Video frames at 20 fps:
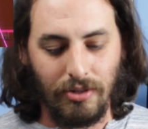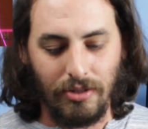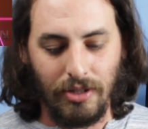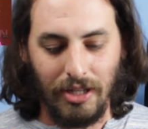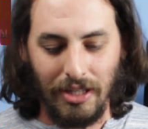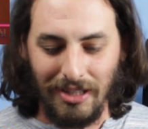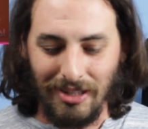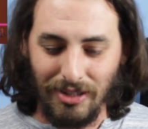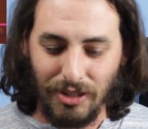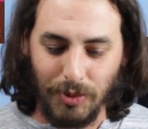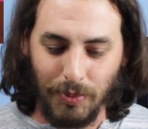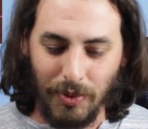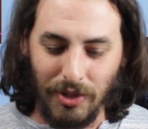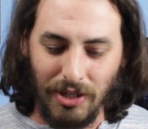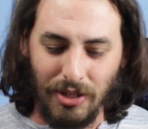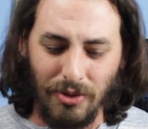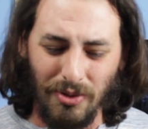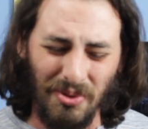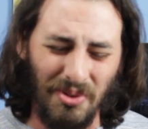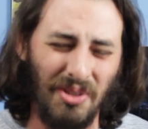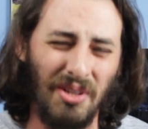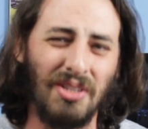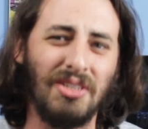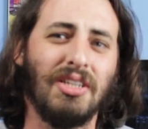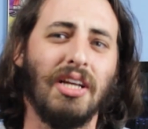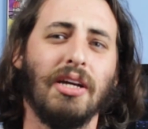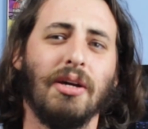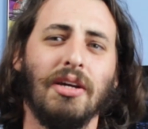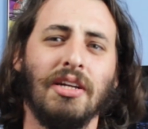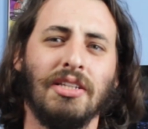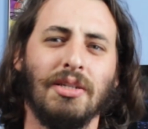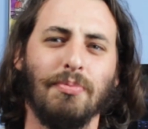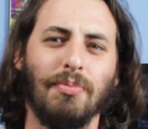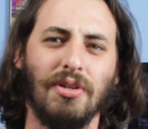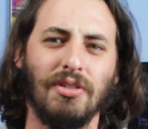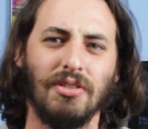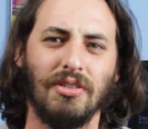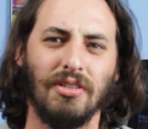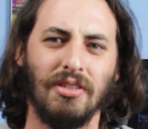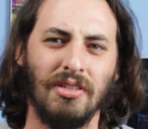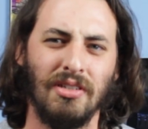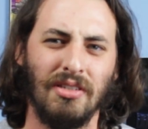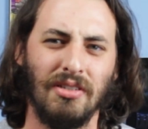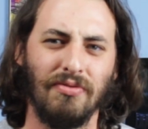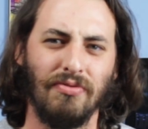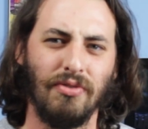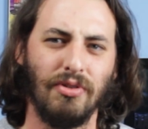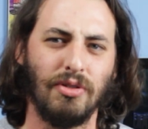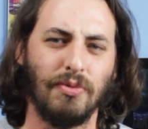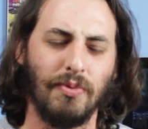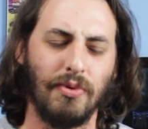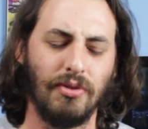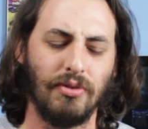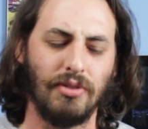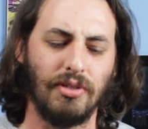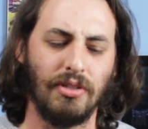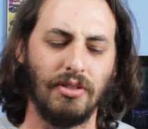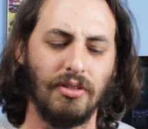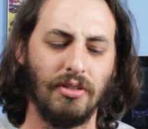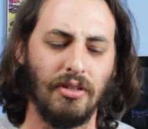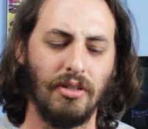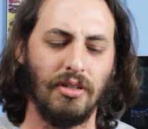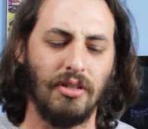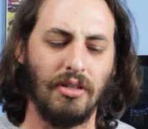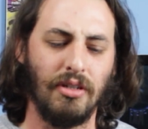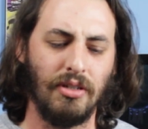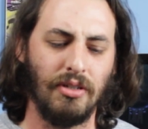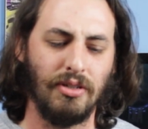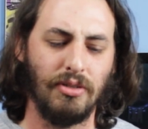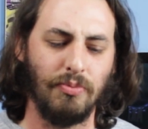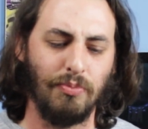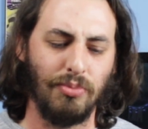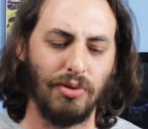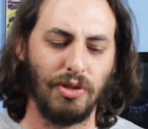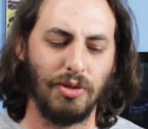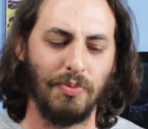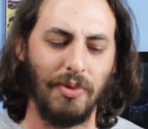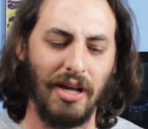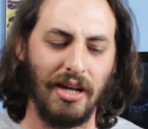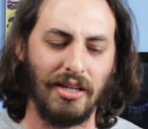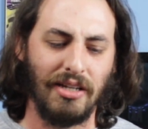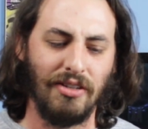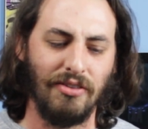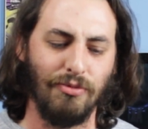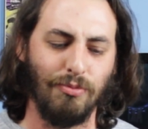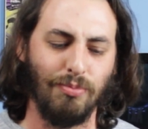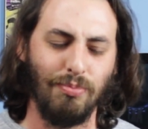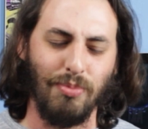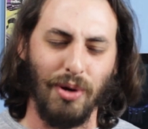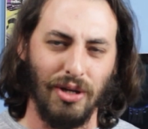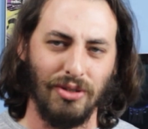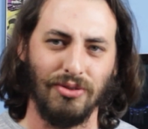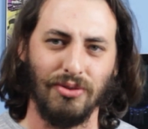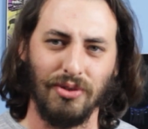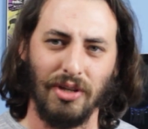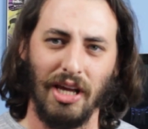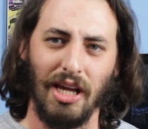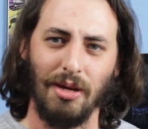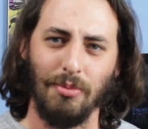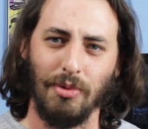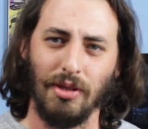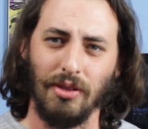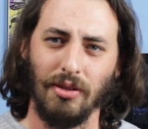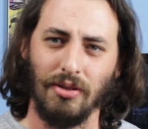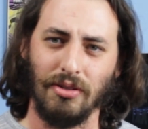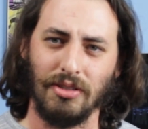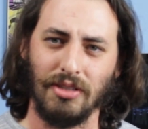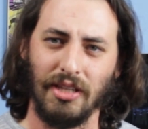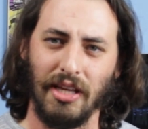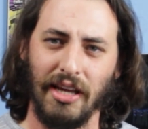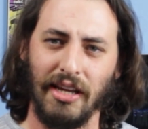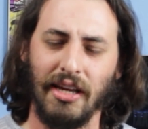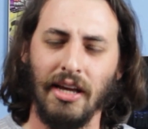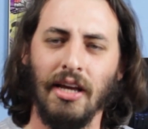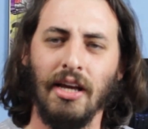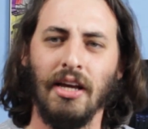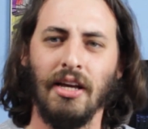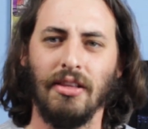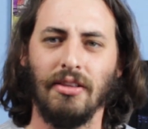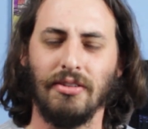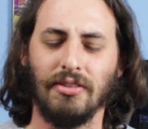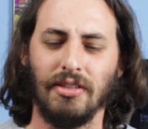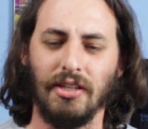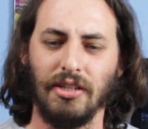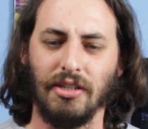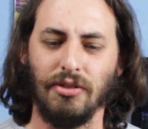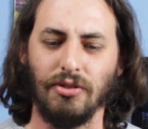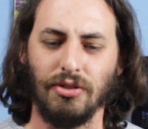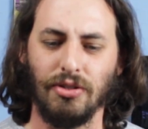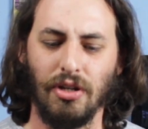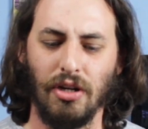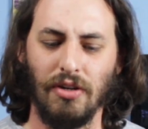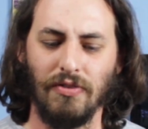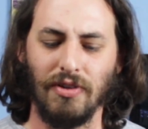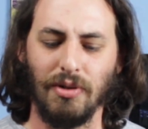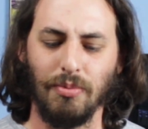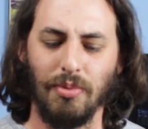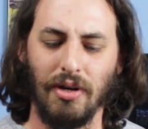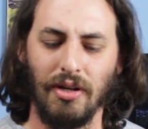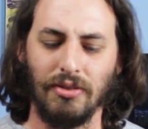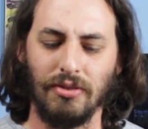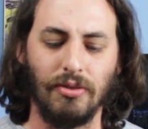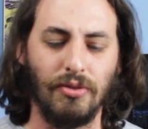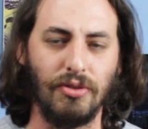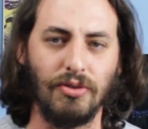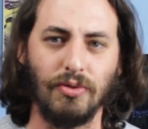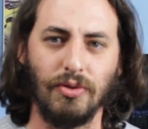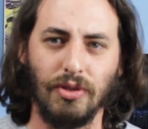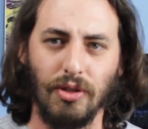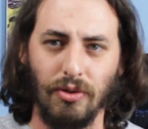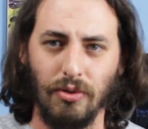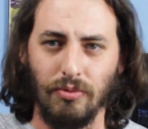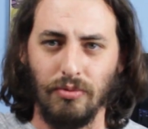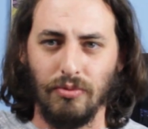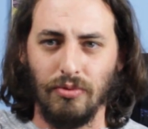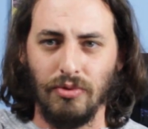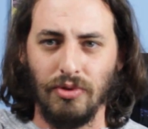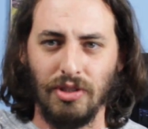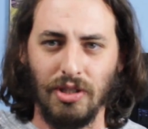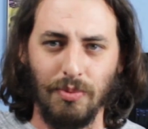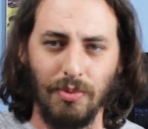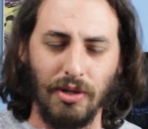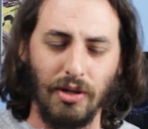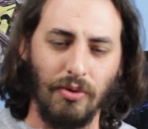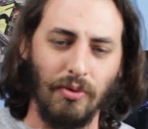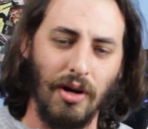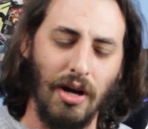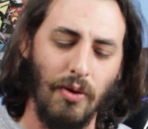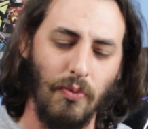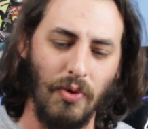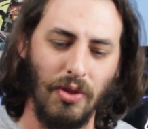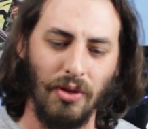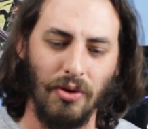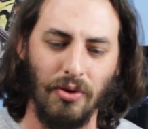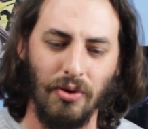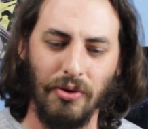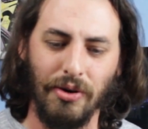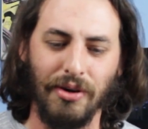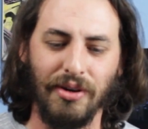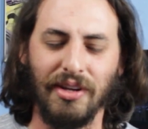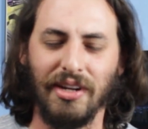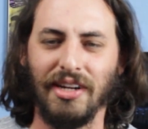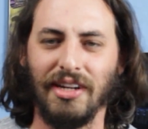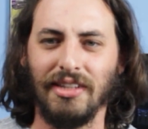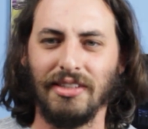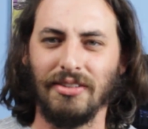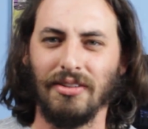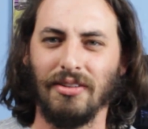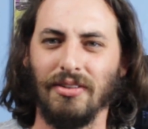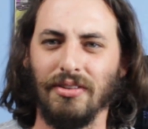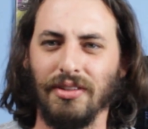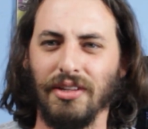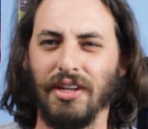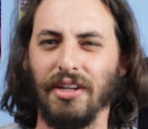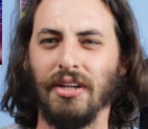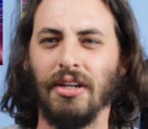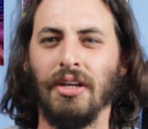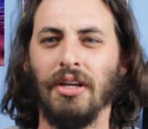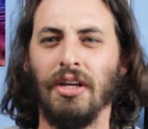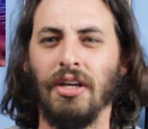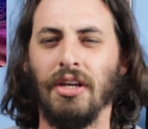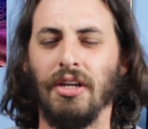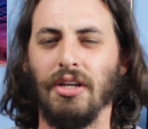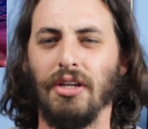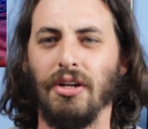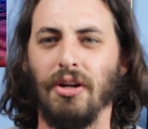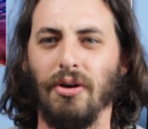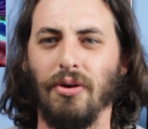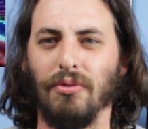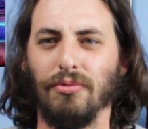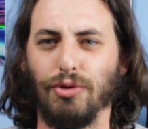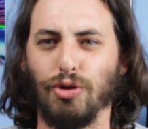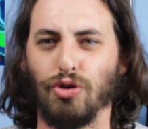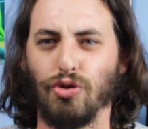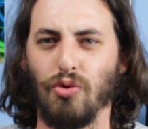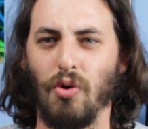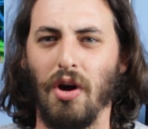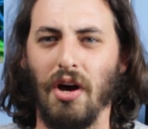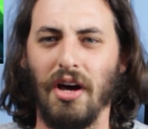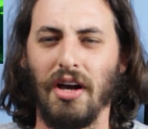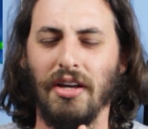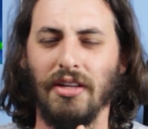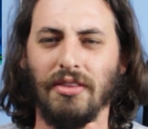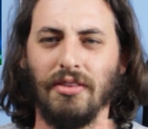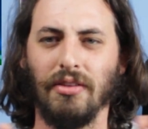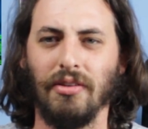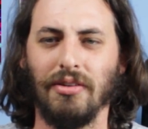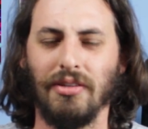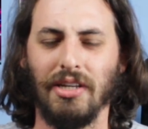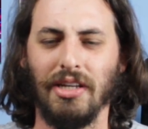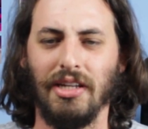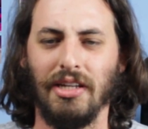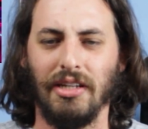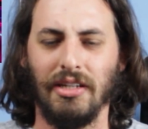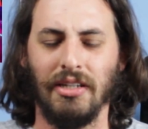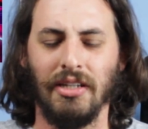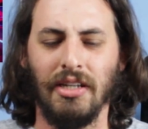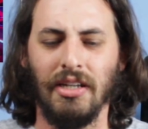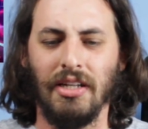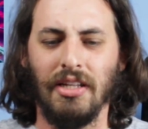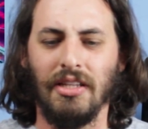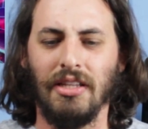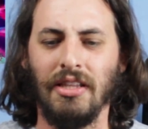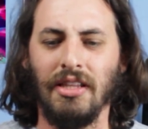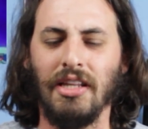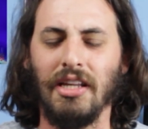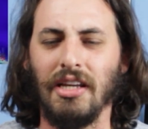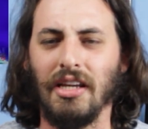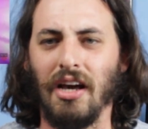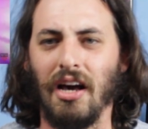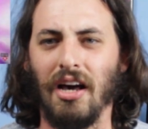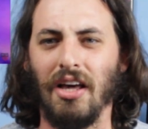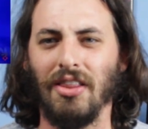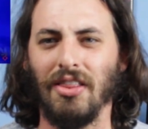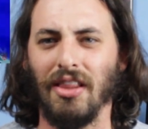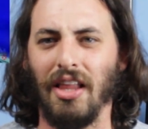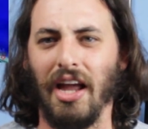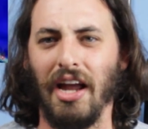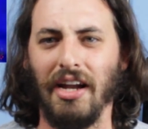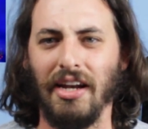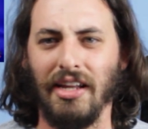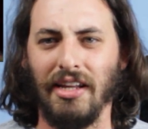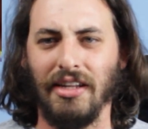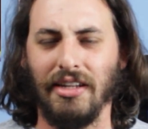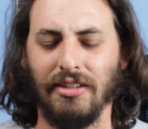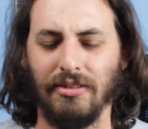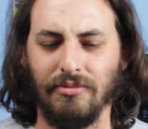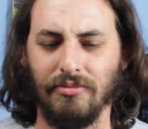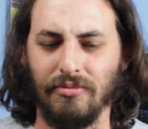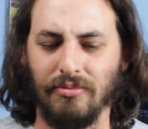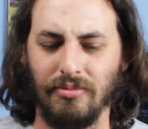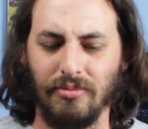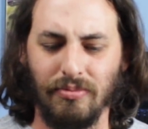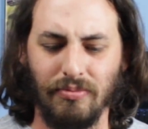looks pretty cool. Looks like it's a first-person perspective puzzle game. It looks like you're solving puzzles, zipping around with a hook, and it's all that, Tron-looking neon lighting.